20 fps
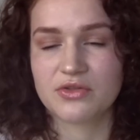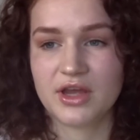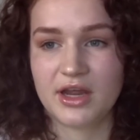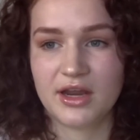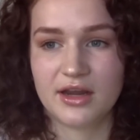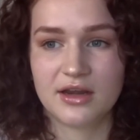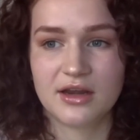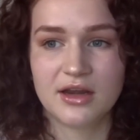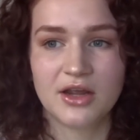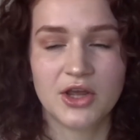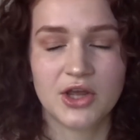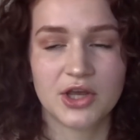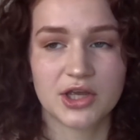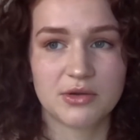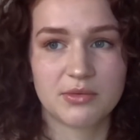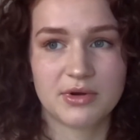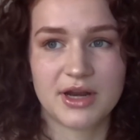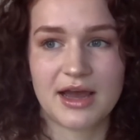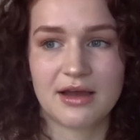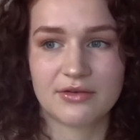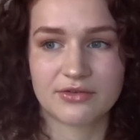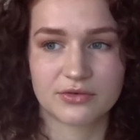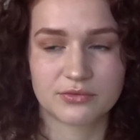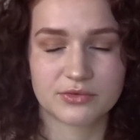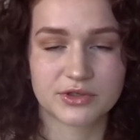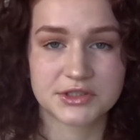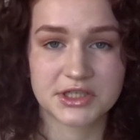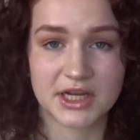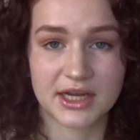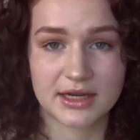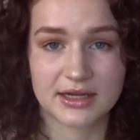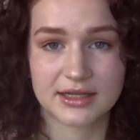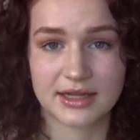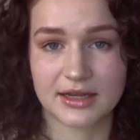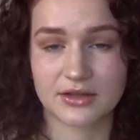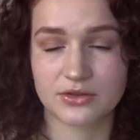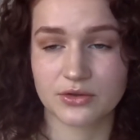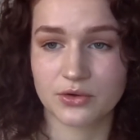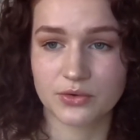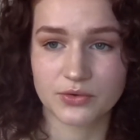then you would have to retake
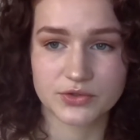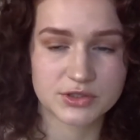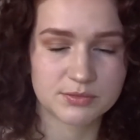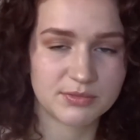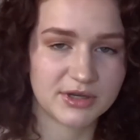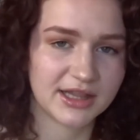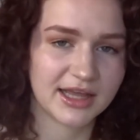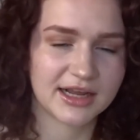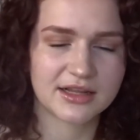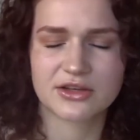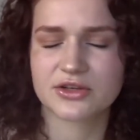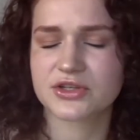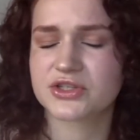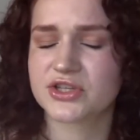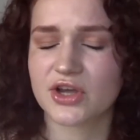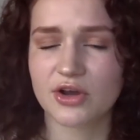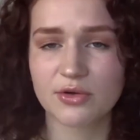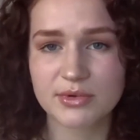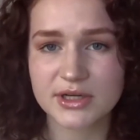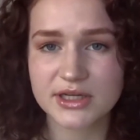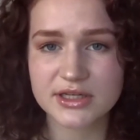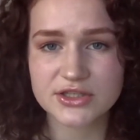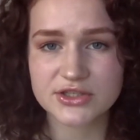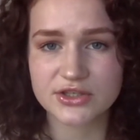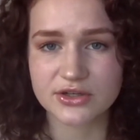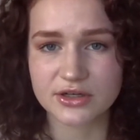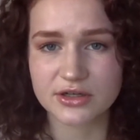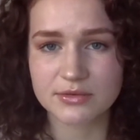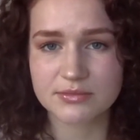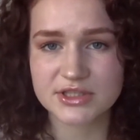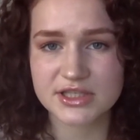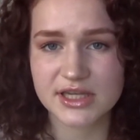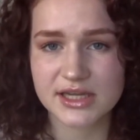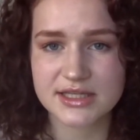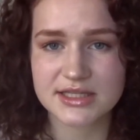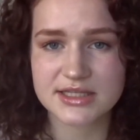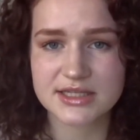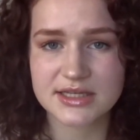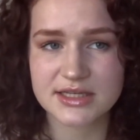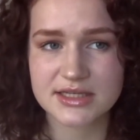like the whole semester. Like there's so many
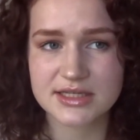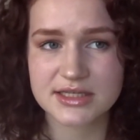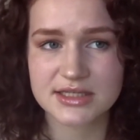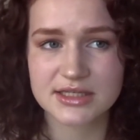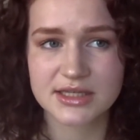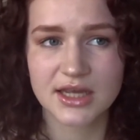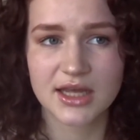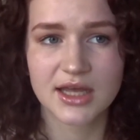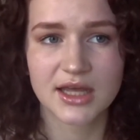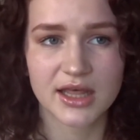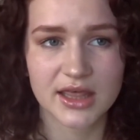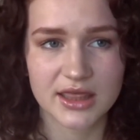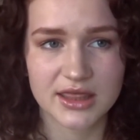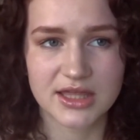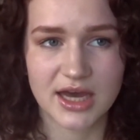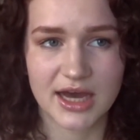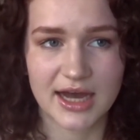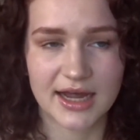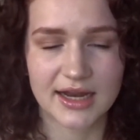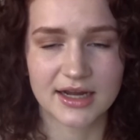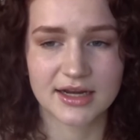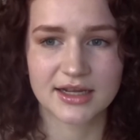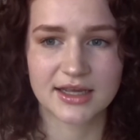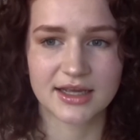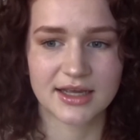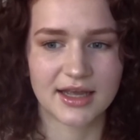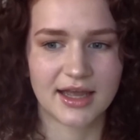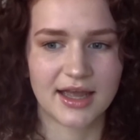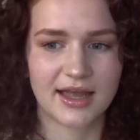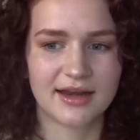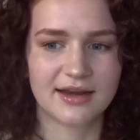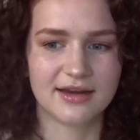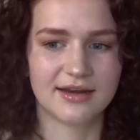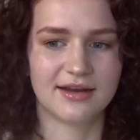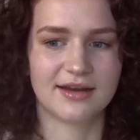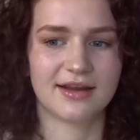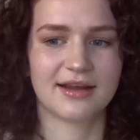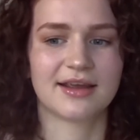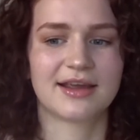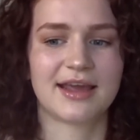circumstances that
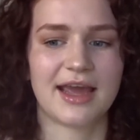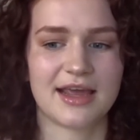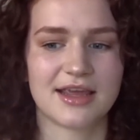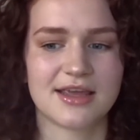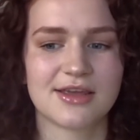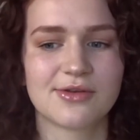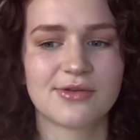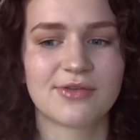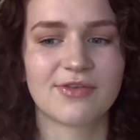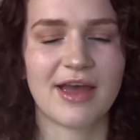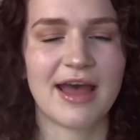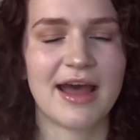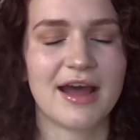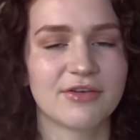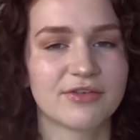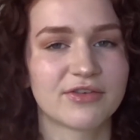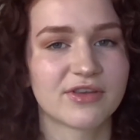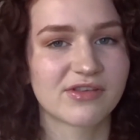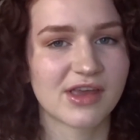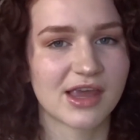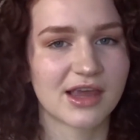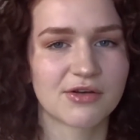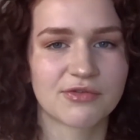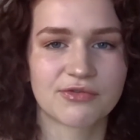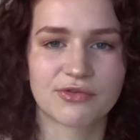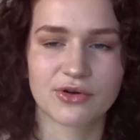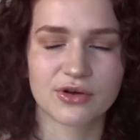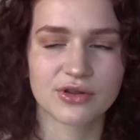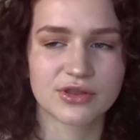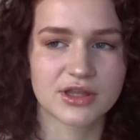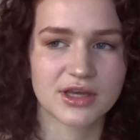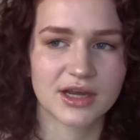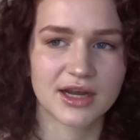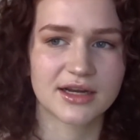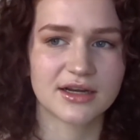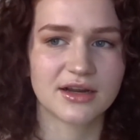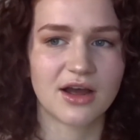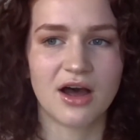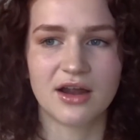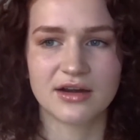can get you to have to take a fourth year.
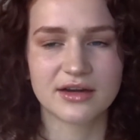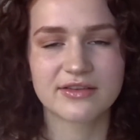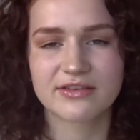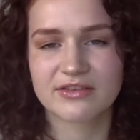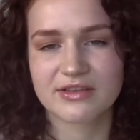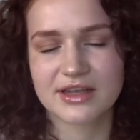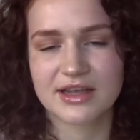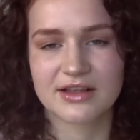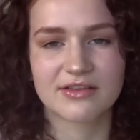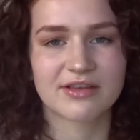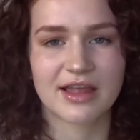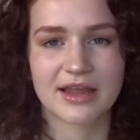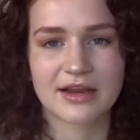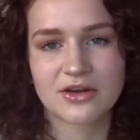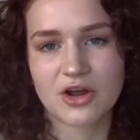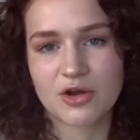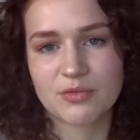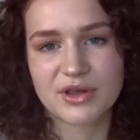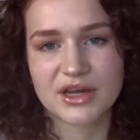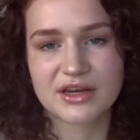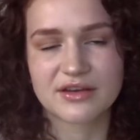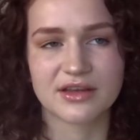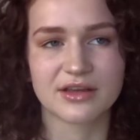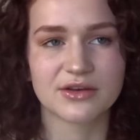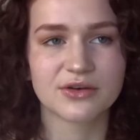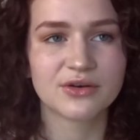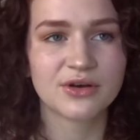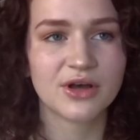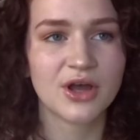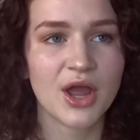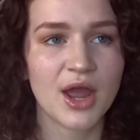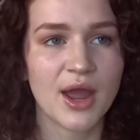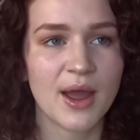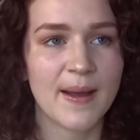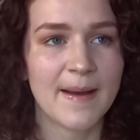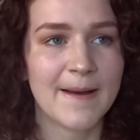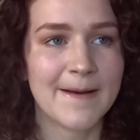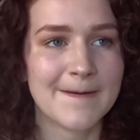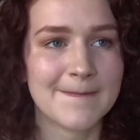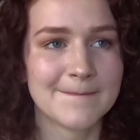And honestly, it's like no big deal.
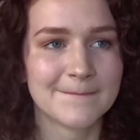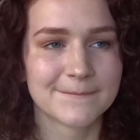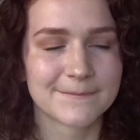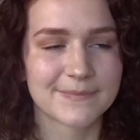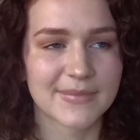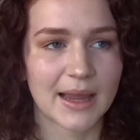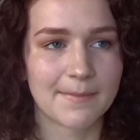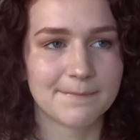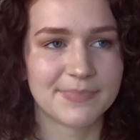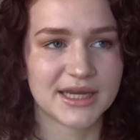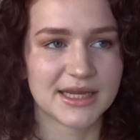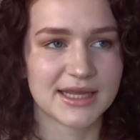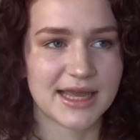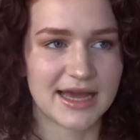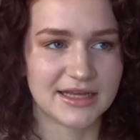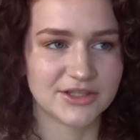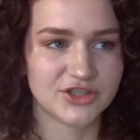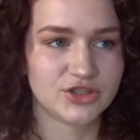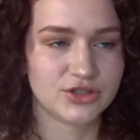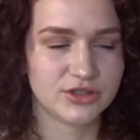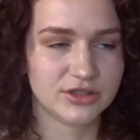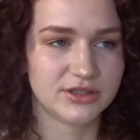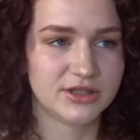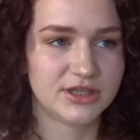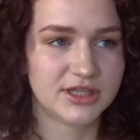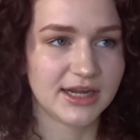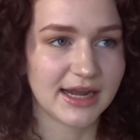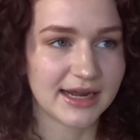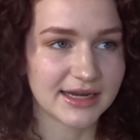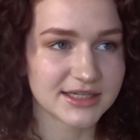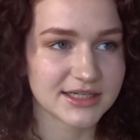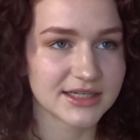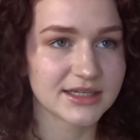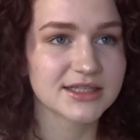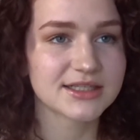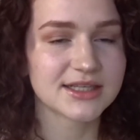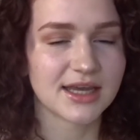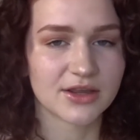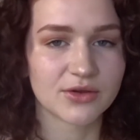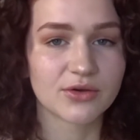But yeah, the
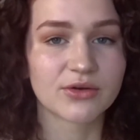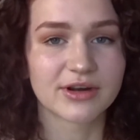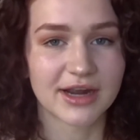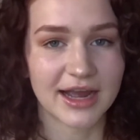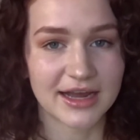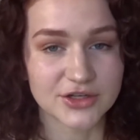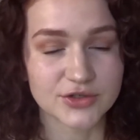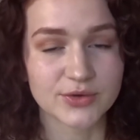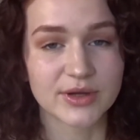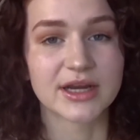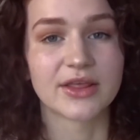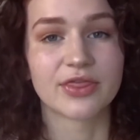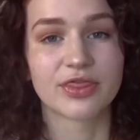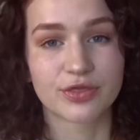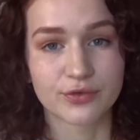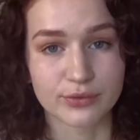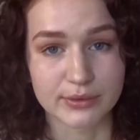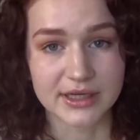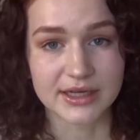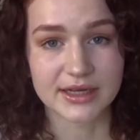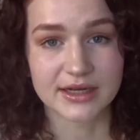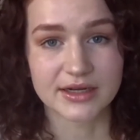idea is that you'll graduate in three